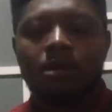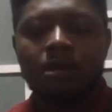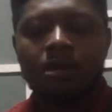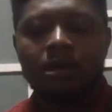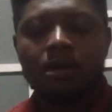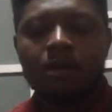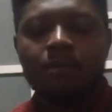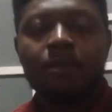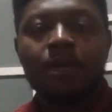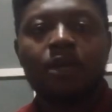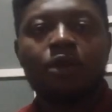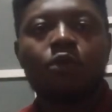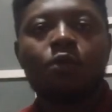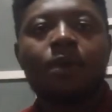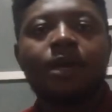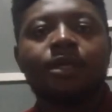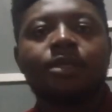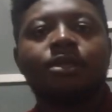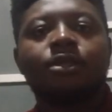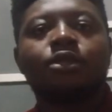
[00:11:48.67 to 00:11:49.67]
me
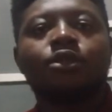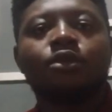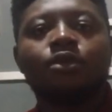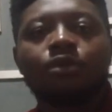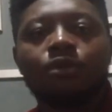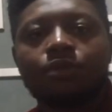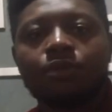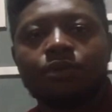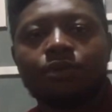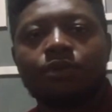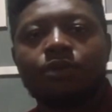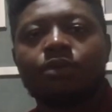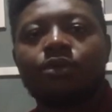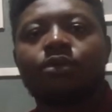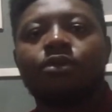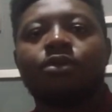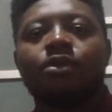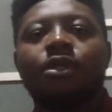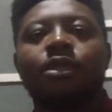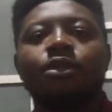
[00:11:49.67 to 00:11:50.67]
questions
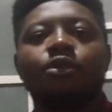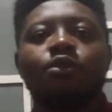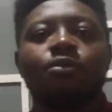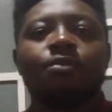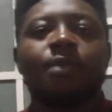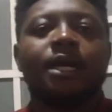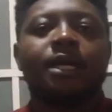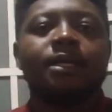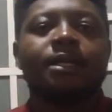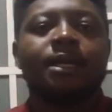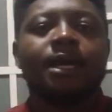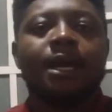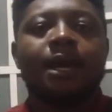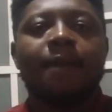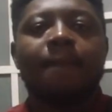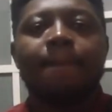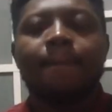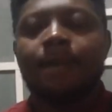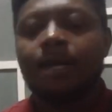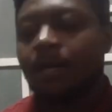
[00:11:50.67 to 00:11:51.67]
into my DM.
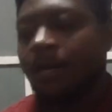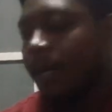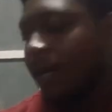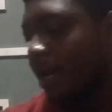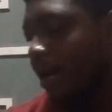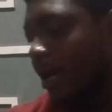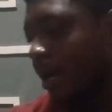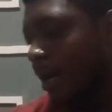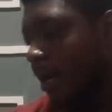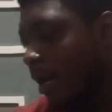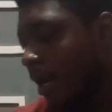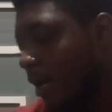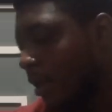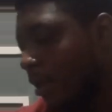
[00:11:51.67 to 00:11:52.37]
And the